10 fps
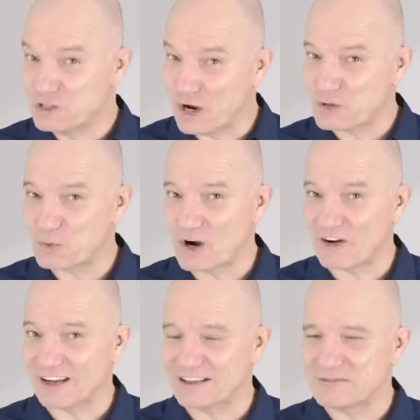Don't
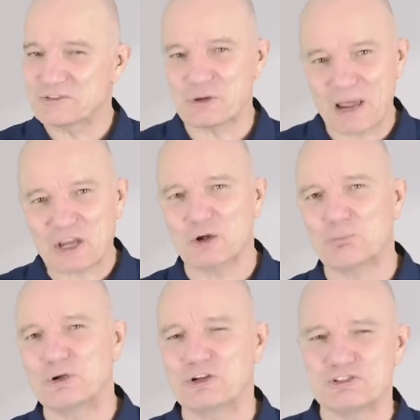worry, to make your
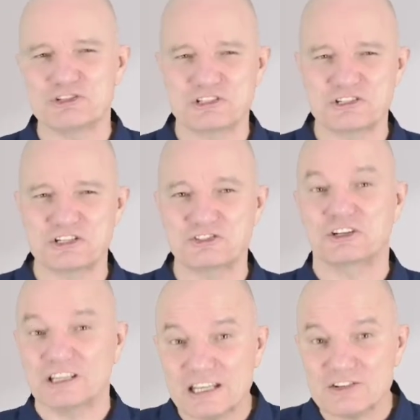purchase
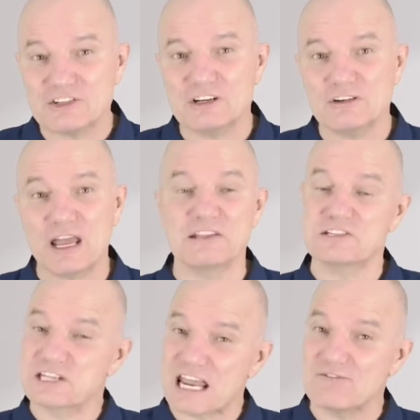decision easier and
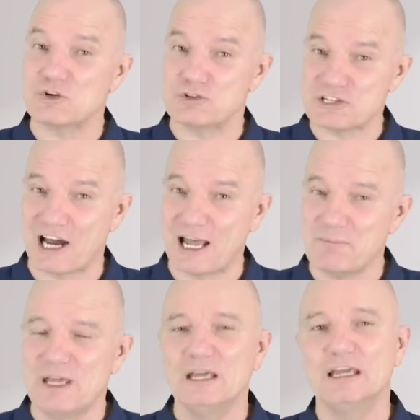save you time,